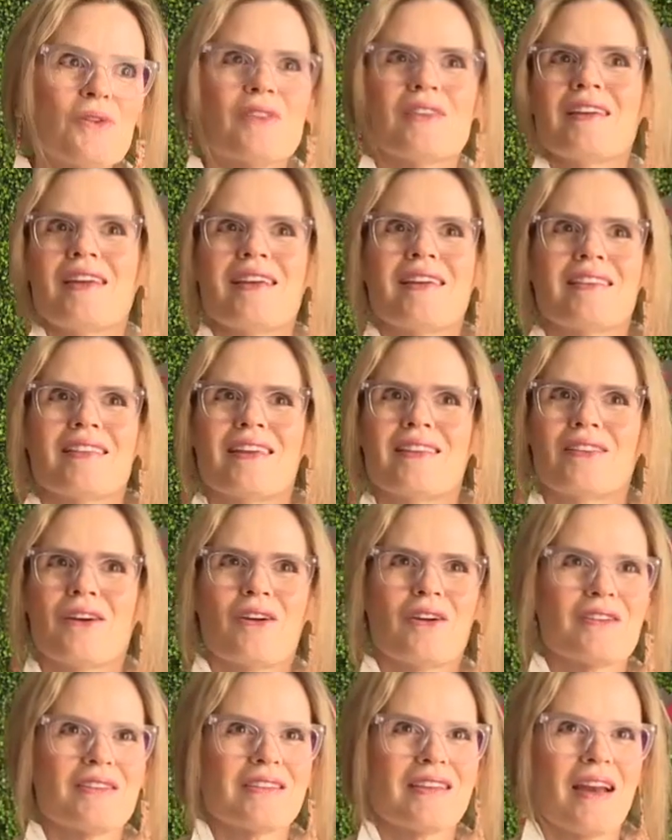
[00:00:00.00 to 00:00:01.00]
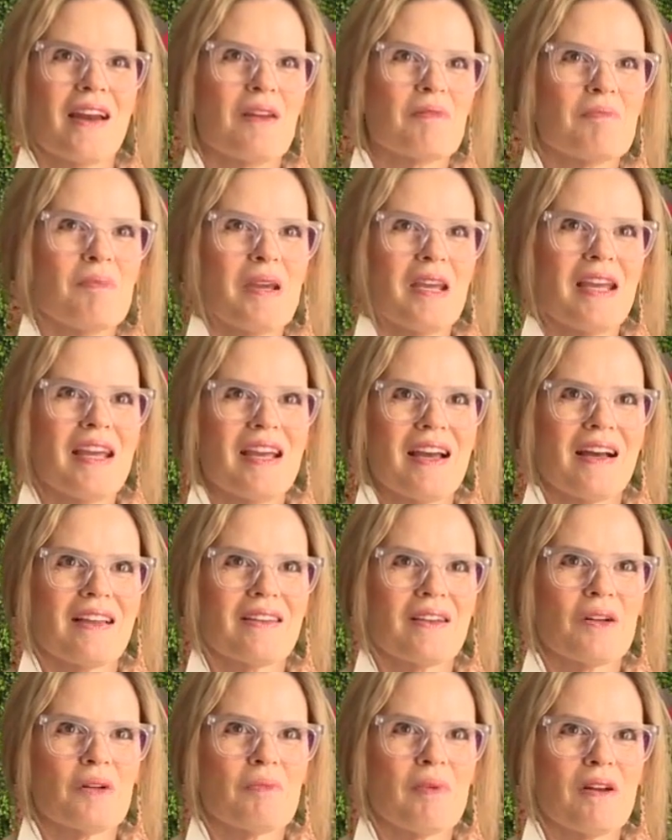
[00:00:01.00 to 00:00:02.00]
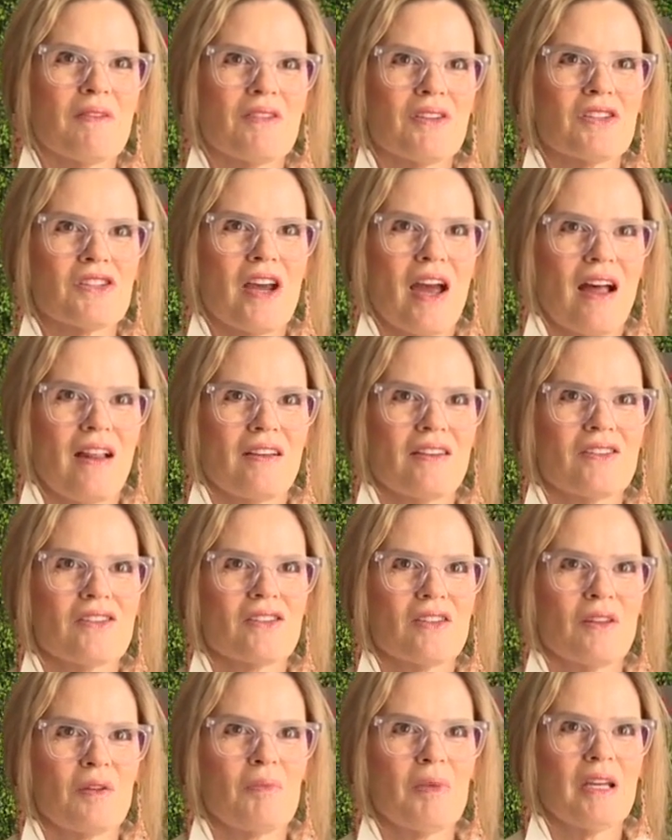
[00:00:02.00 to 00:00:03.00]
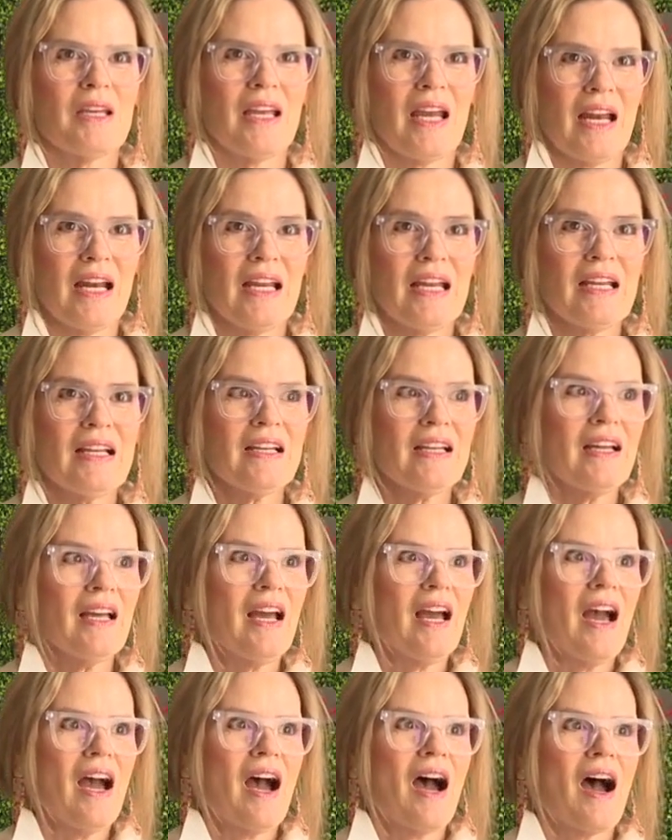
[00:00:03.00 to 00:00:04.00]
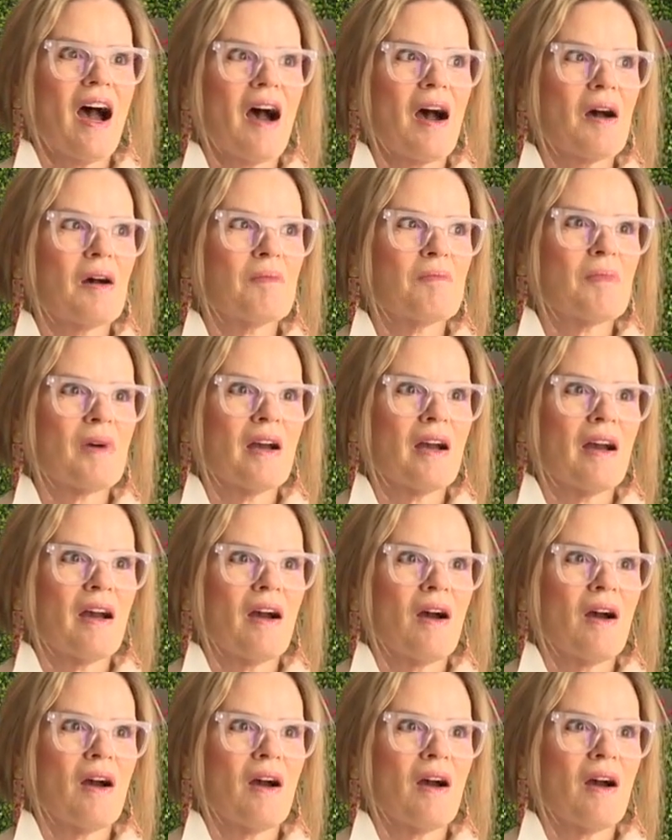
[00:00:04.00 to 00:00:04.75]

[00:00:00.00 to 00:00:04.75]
think that there is going to be a little bit of a challenge in the beginning. Christina Rock